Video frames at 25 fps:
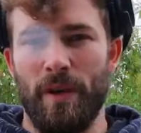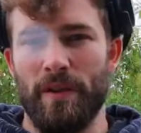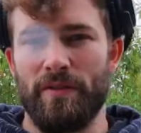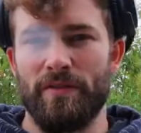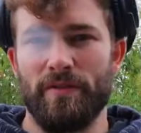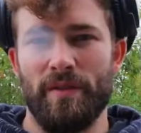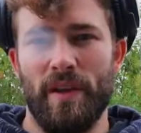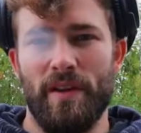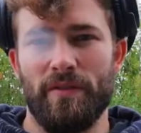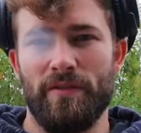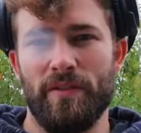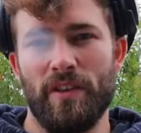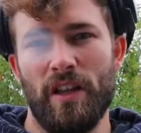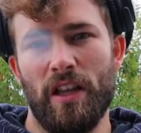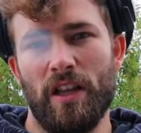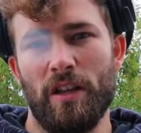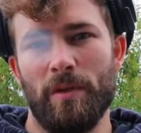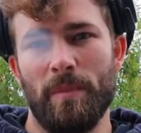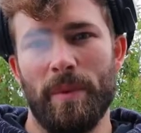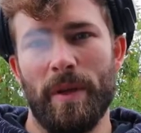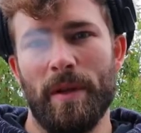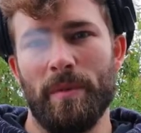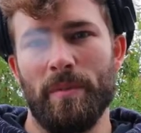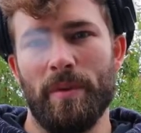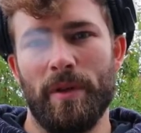from there for a little
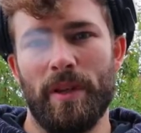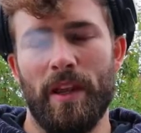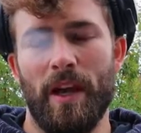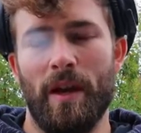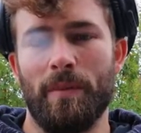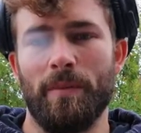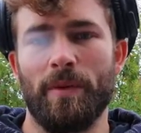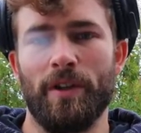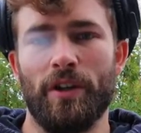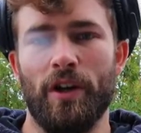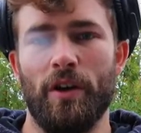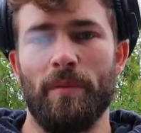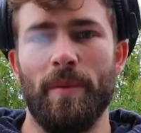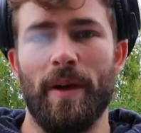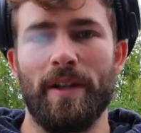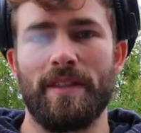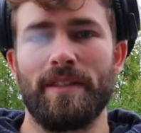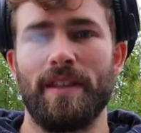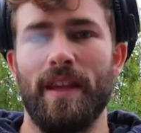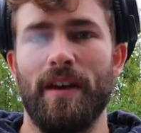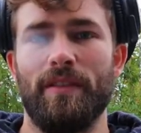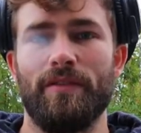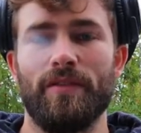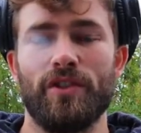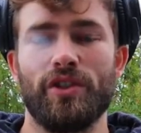bit, but I'm going to go back to
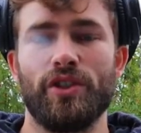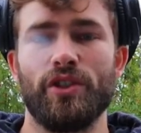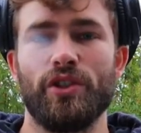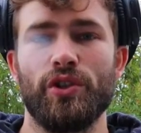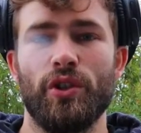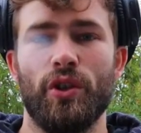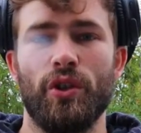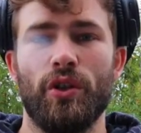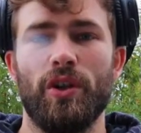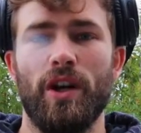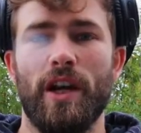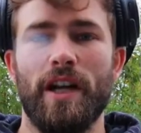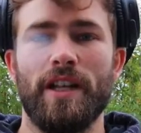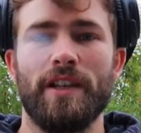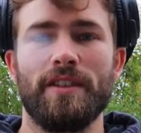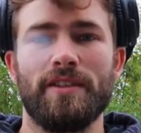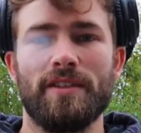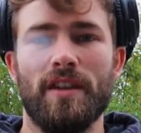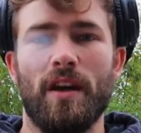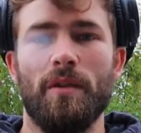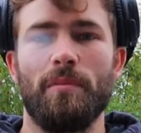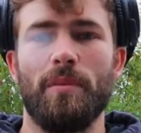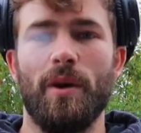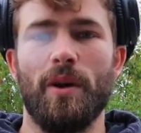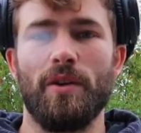that for sure and
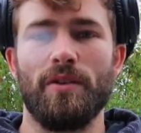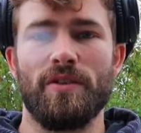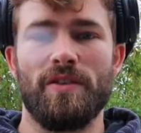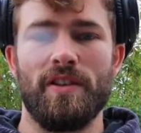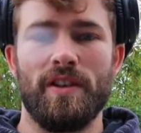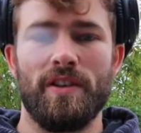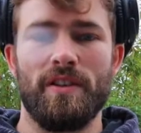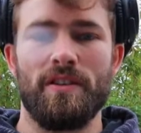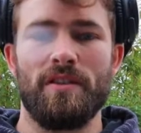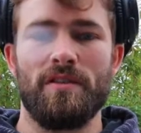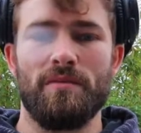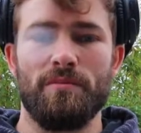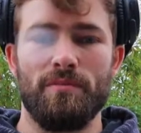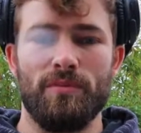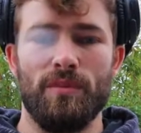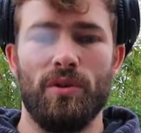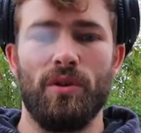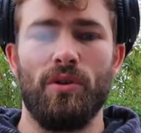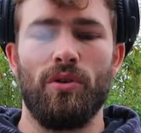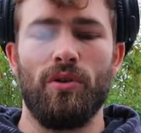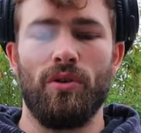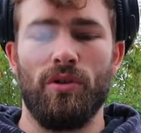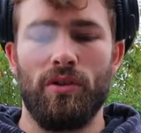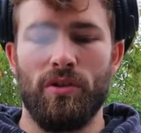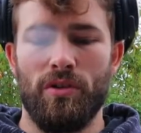start posting some
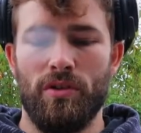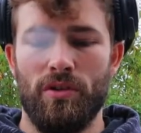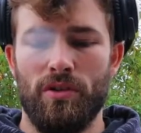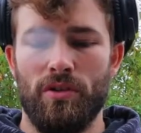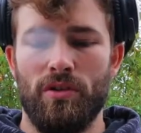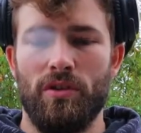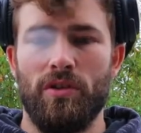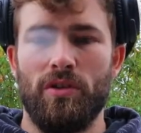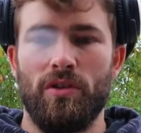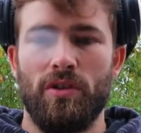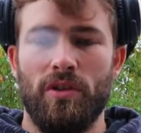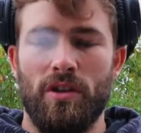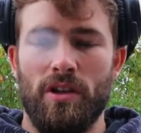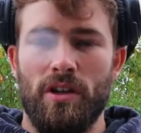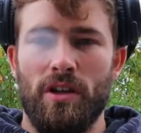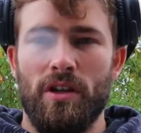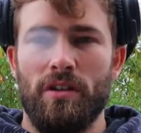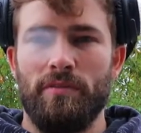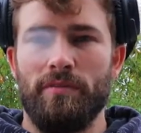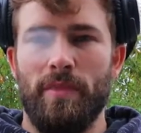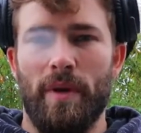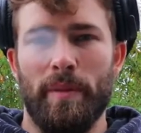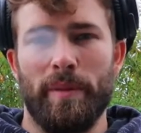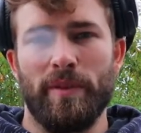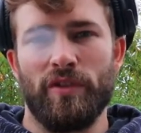more,
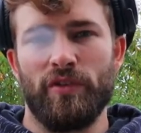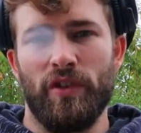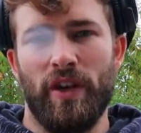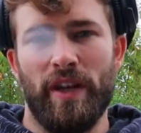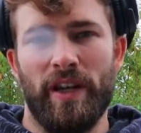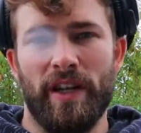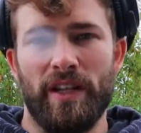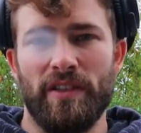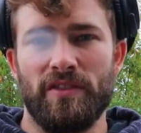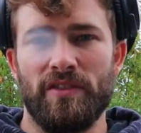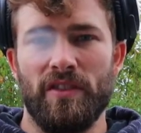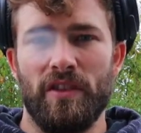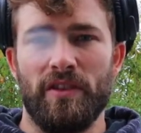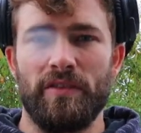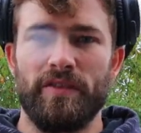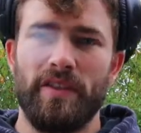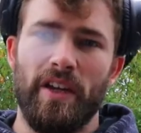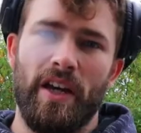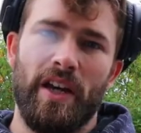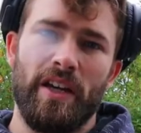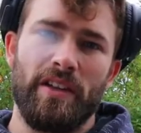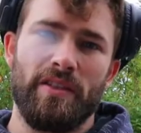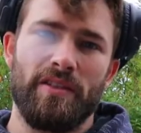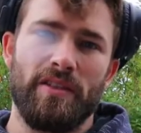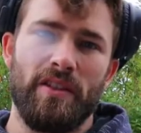maybe training stuff,
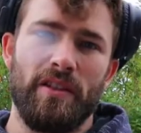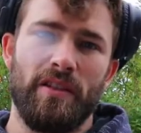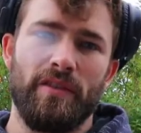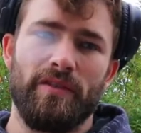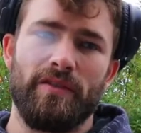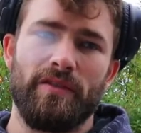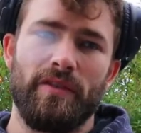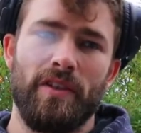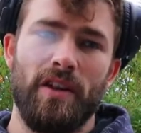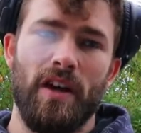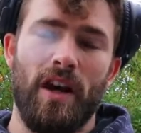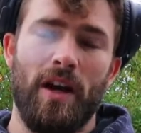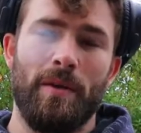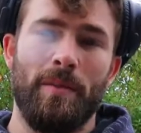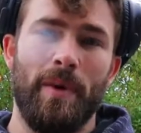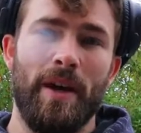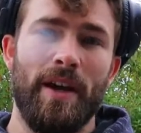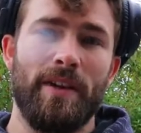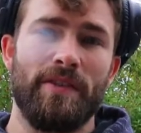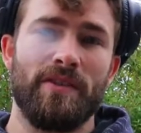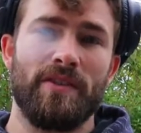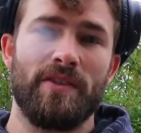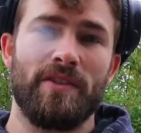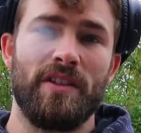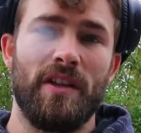diet stuff. I might
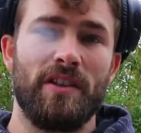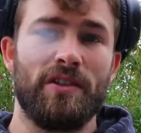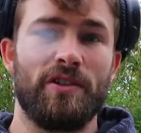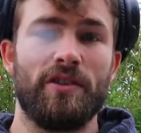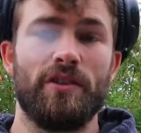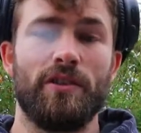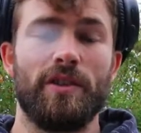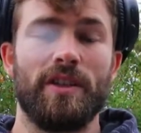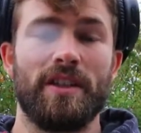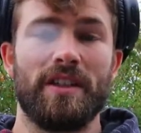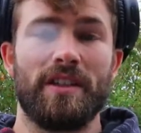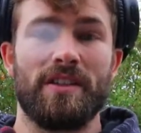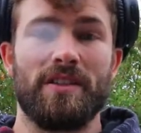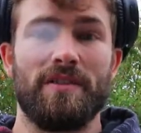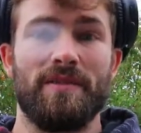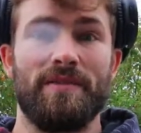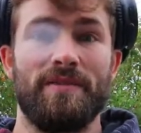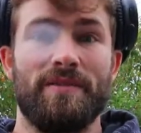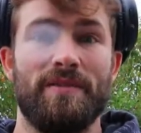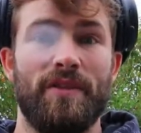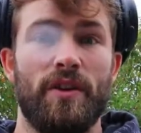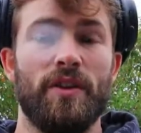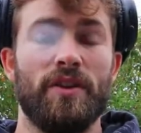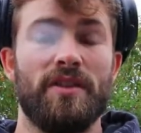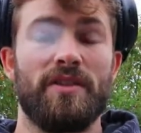even start doing some
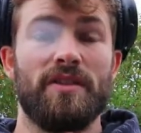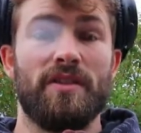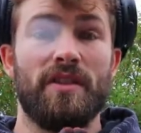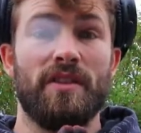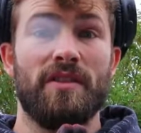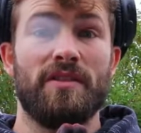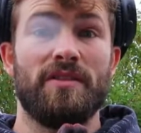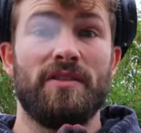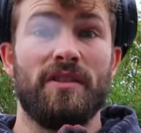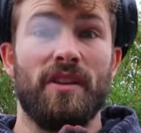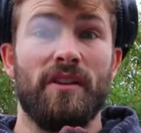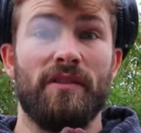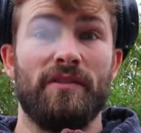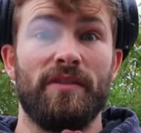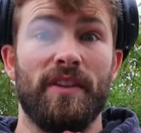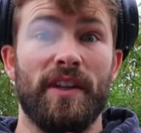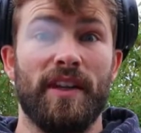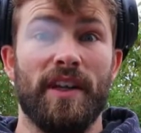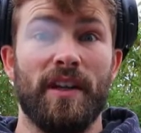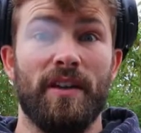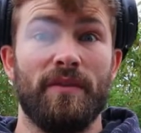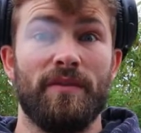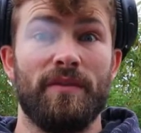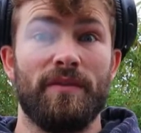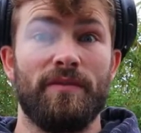voice stuff
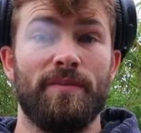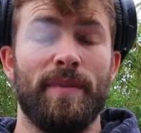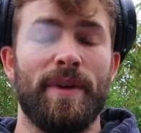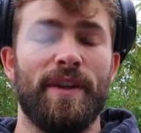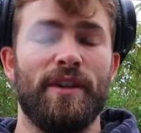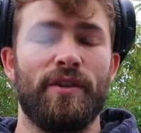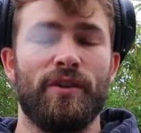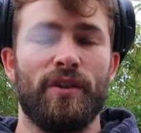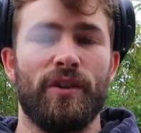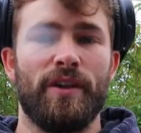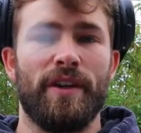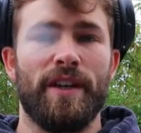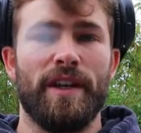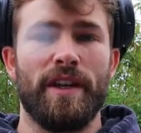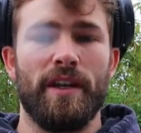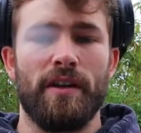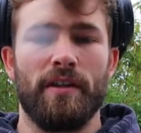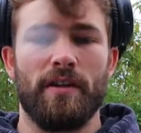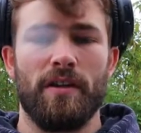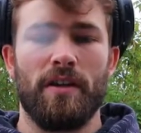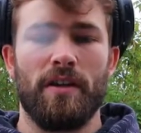like I've been doing here.